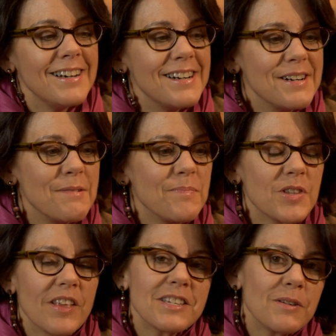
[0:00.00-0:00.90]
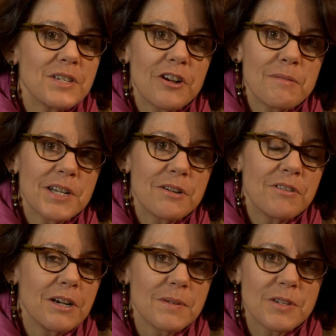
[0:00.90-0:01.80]
So that's how I started my
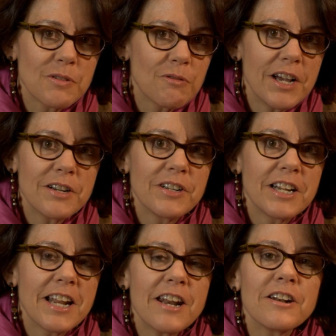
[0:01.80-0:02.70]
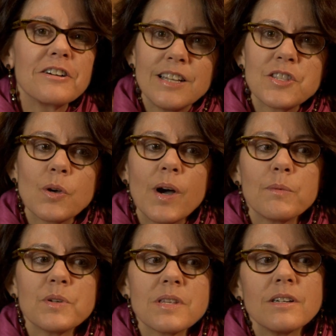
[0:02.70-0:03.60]
career. I was as a writer and an editor. So I
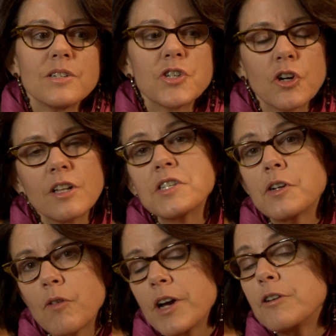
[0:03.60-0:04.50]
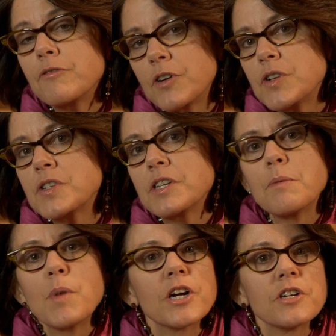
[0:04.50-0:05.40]
was a journalist and a writer first and a
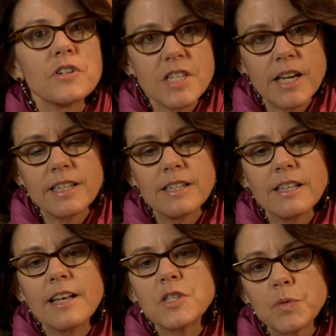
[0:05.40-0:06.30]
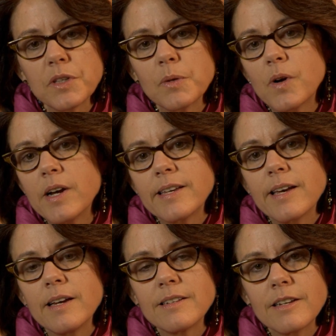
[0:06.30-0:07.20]
marketer second, and that's really where I
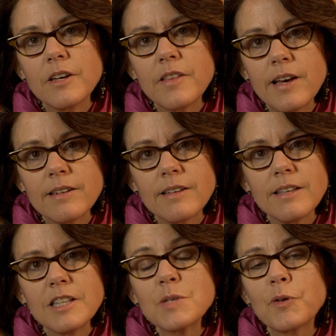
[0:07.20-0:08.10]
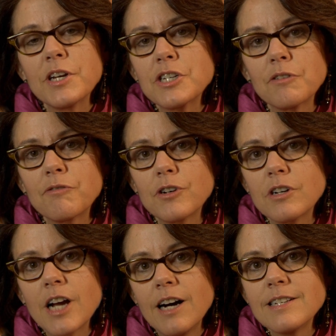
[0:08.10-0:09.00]
get, you know, that inspiration
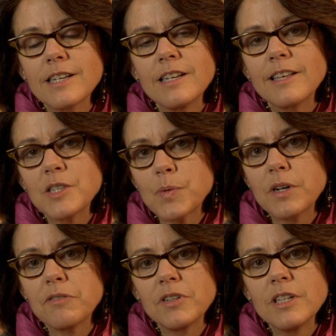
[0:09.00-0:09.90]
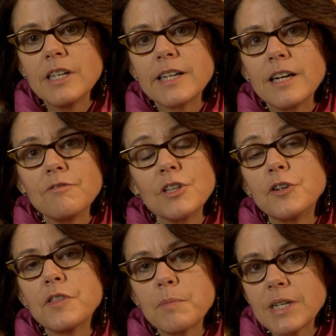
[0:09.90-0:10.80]
for content. That's where I feel like I've
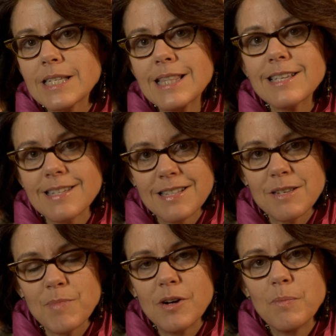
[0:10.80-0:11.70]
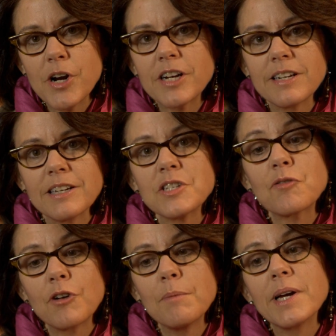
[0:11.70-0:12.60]
learned the biggest lessons about marketing is
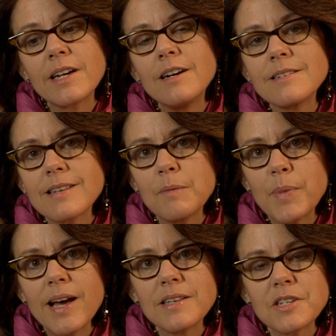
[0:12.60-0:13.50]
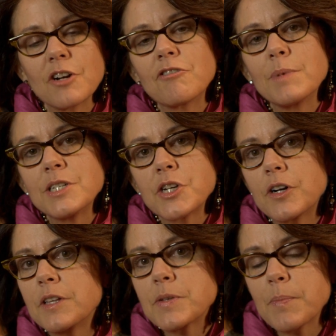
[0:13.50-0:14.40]
from my content past, you know, from my
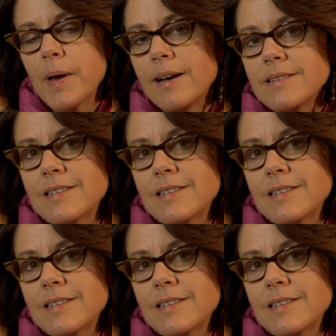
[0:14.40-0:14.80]
journalism past.